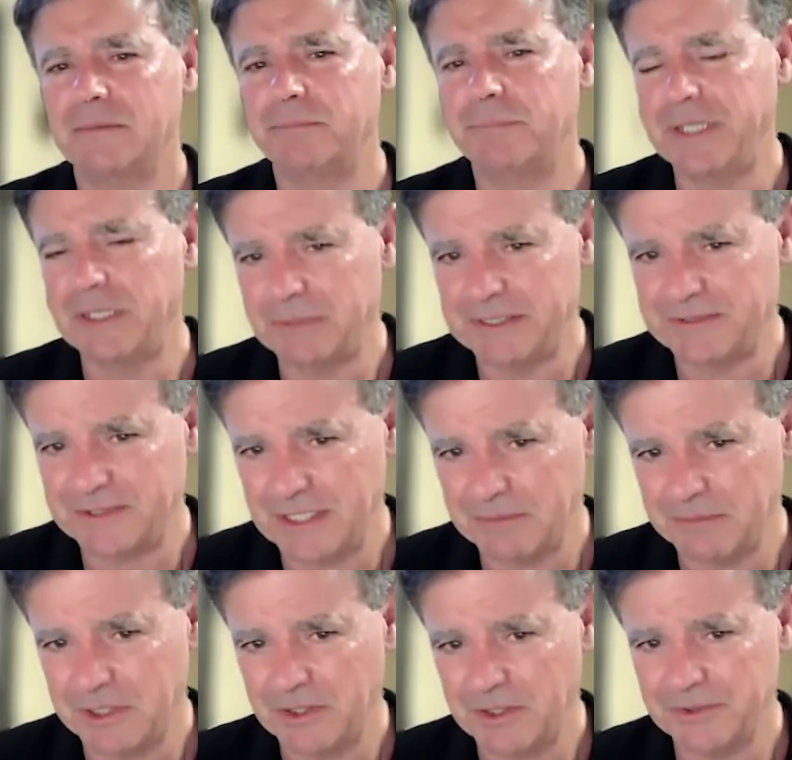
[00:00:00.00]
B2B
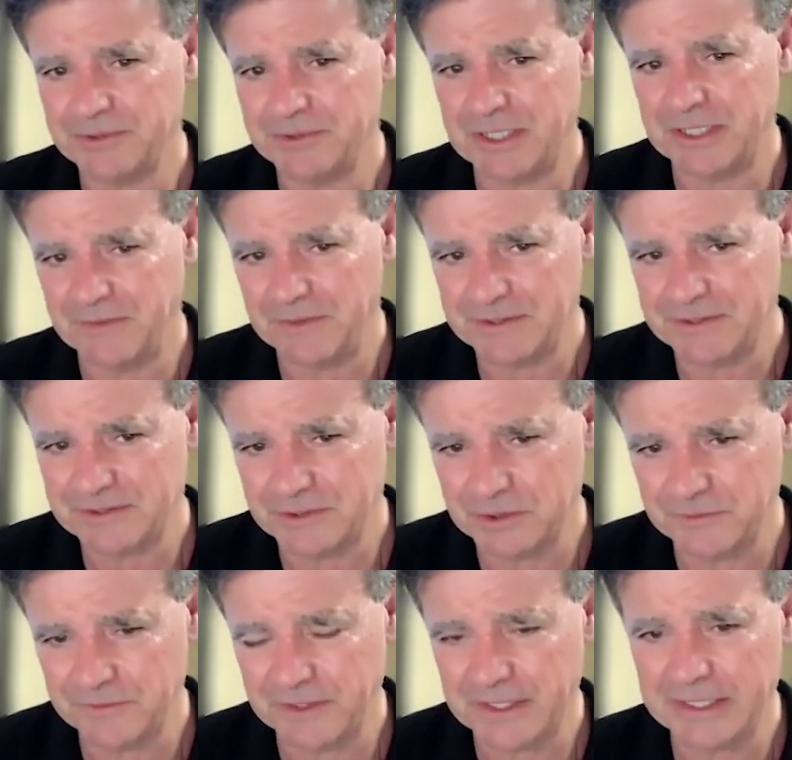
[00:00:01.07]
CMOs in this
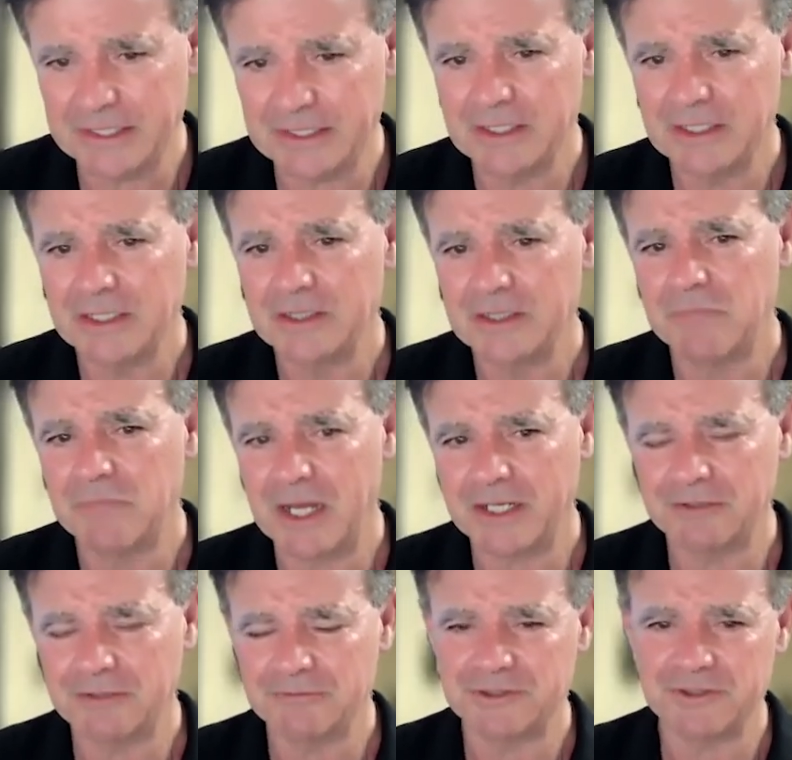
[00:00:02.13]
survey,
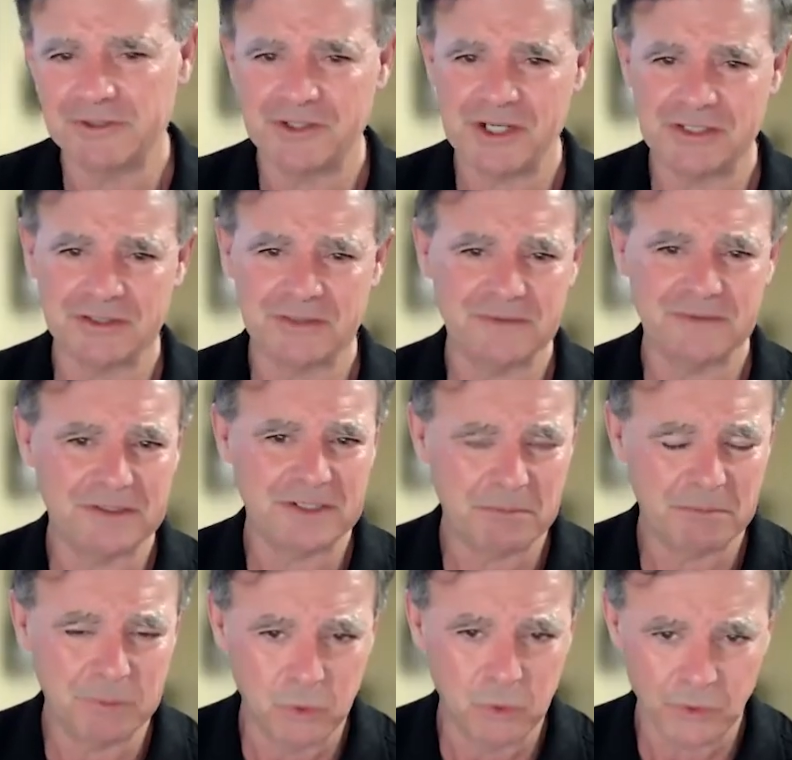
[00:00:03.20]
market research has a very
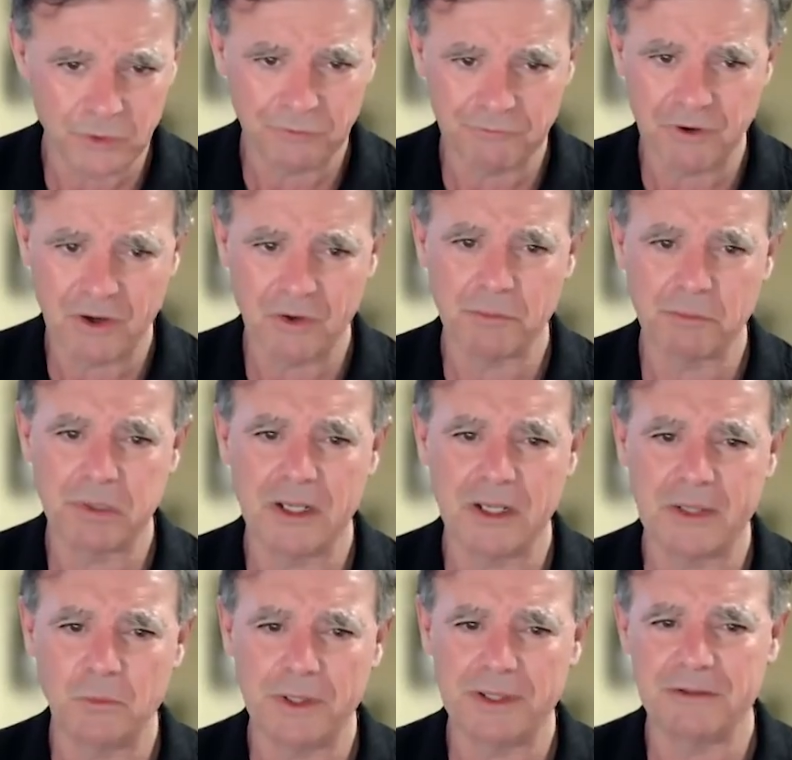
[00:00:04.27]
important role to
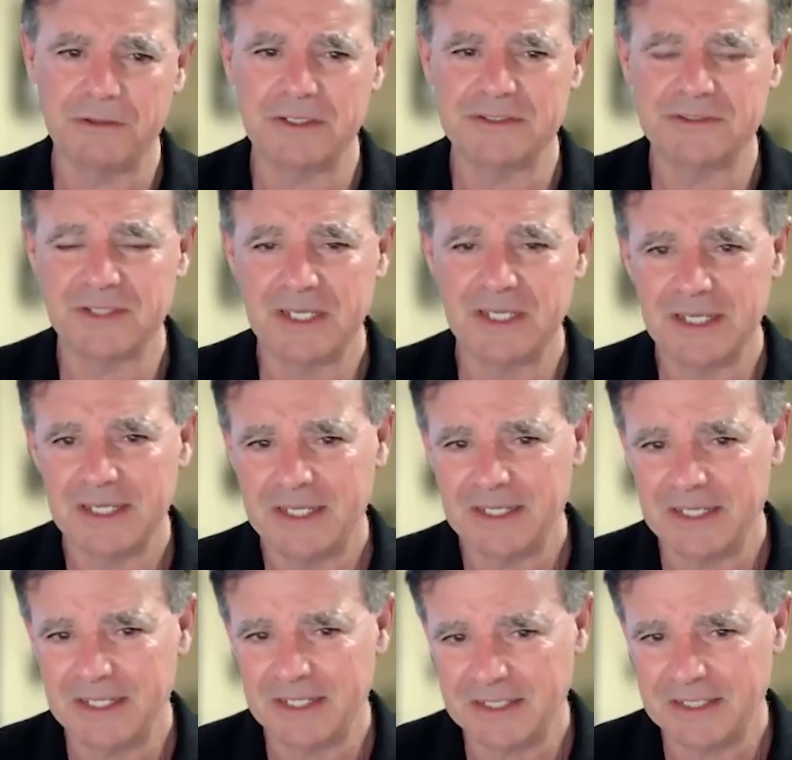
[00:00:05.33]
play, whether it's
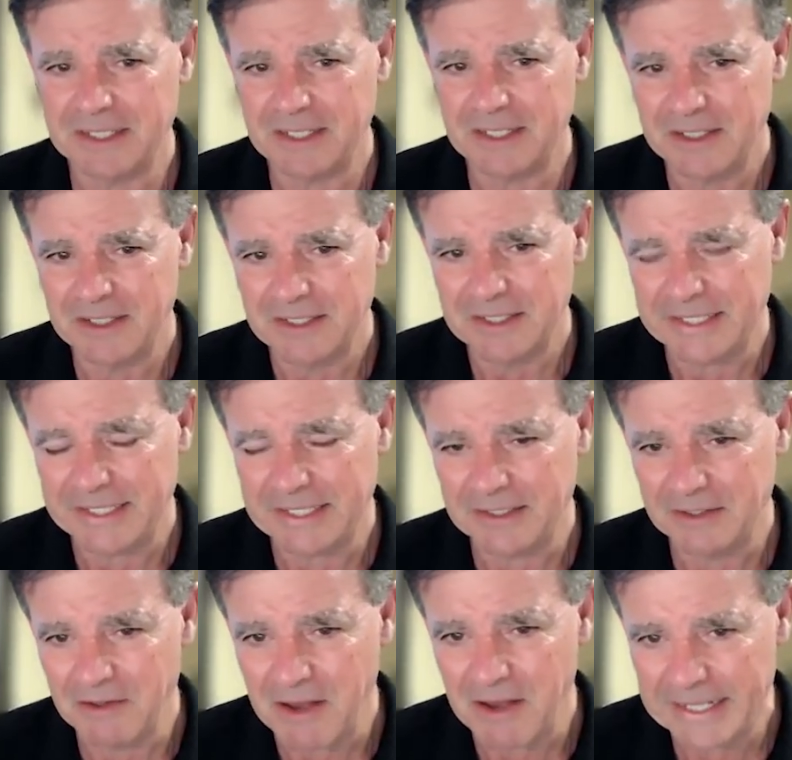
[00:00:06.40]

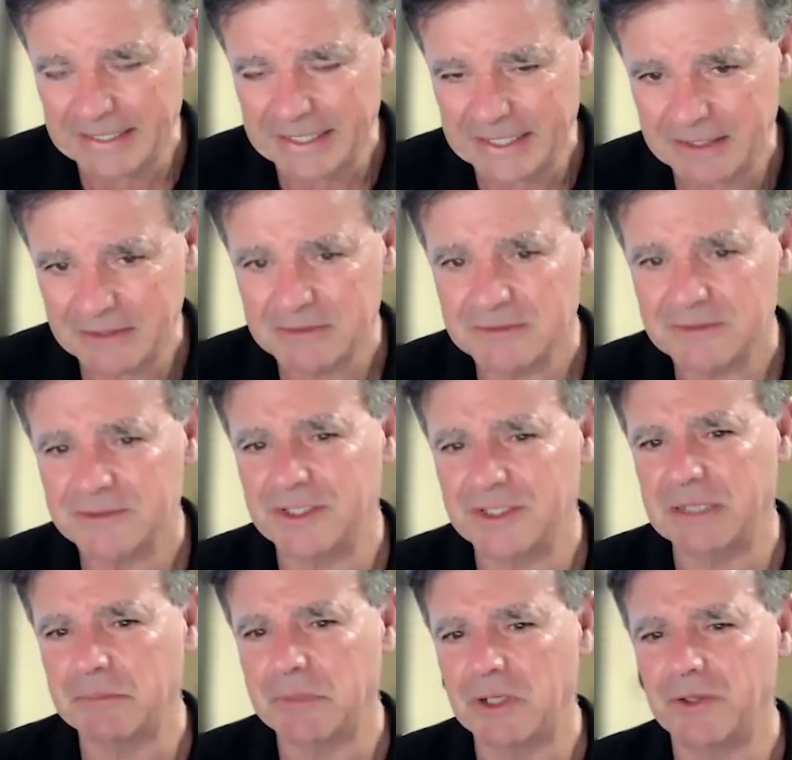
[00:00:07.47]
enlightening
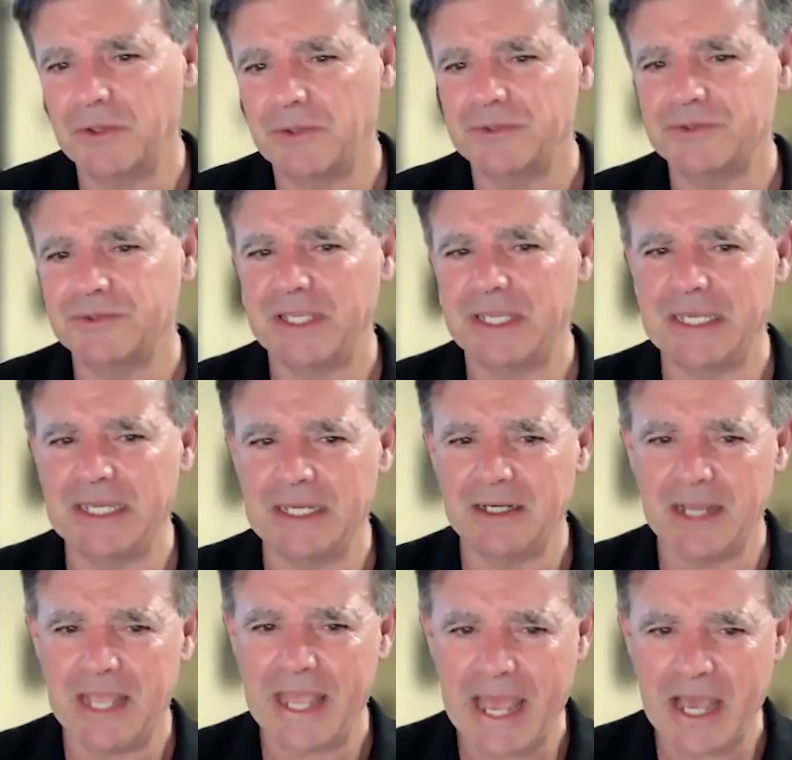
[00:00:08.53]
CMOs
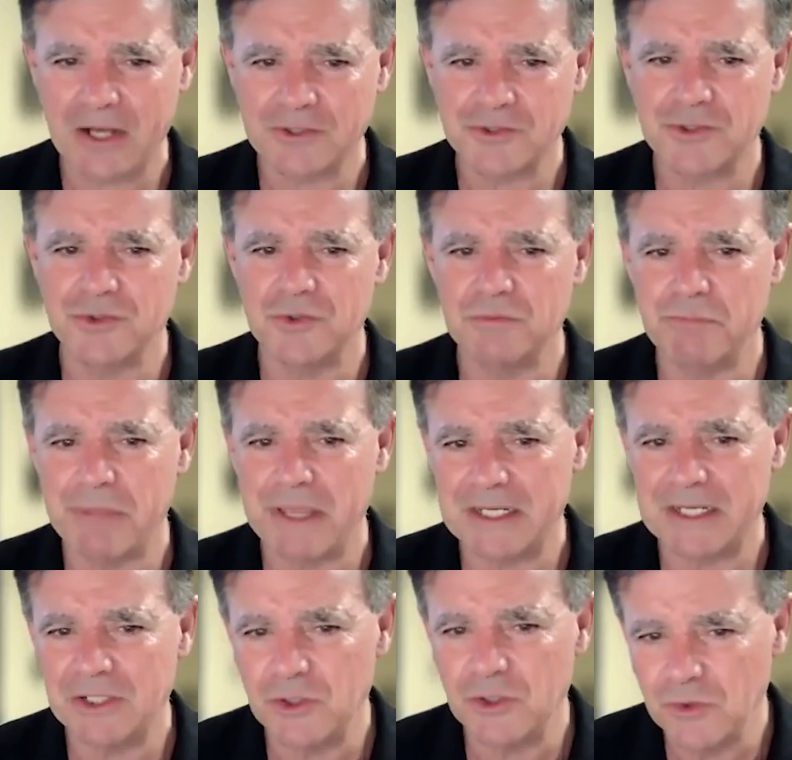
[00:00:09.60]
in how to better
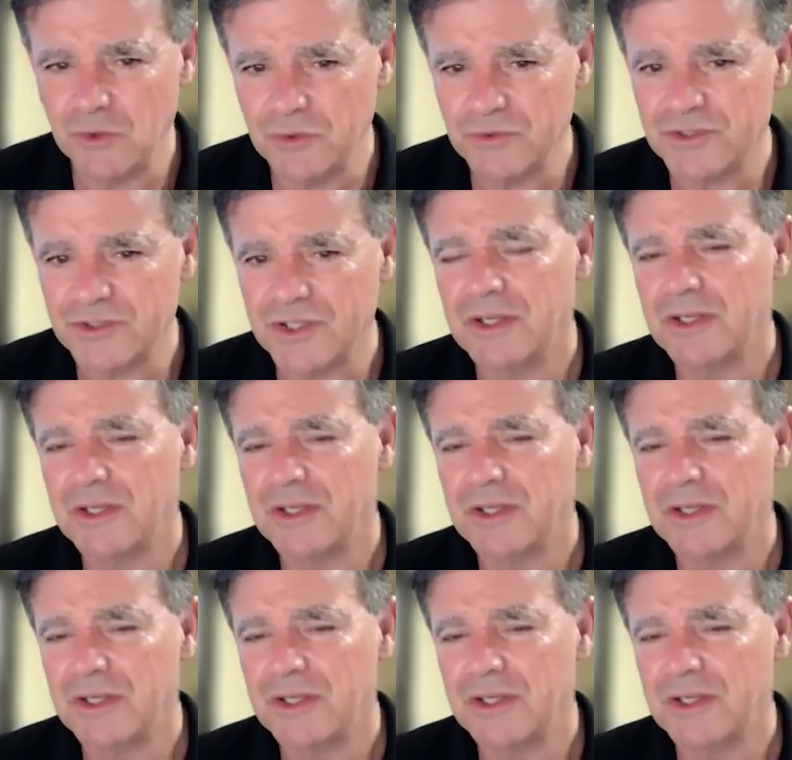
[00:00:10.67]
use